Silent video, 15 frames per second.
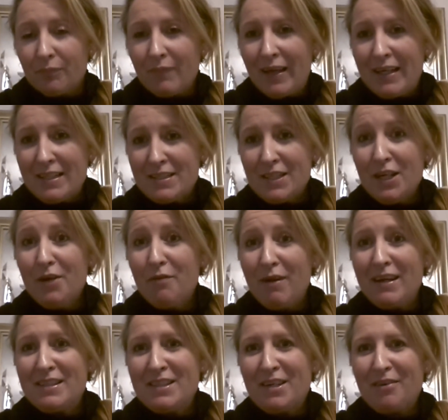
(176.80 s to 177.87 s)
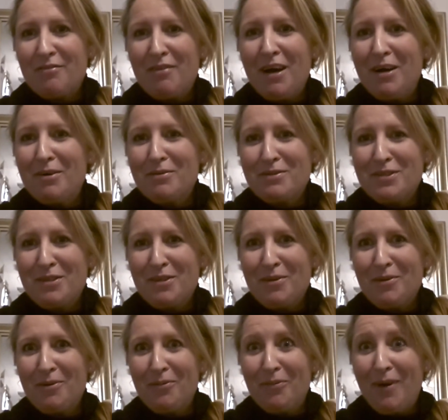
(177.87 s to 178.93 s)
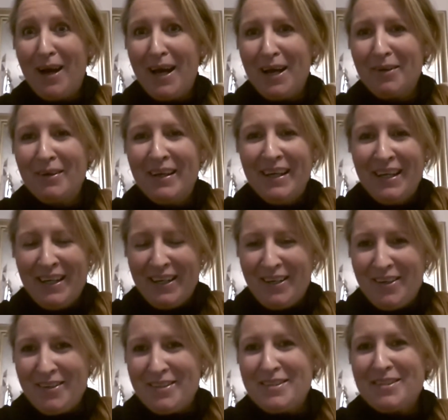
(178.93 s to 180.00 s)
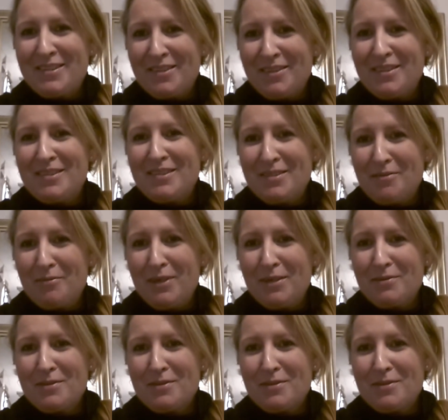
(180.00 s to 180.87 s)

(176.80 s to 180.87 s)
exhilarated I felt and thought, wow, you know, this is the real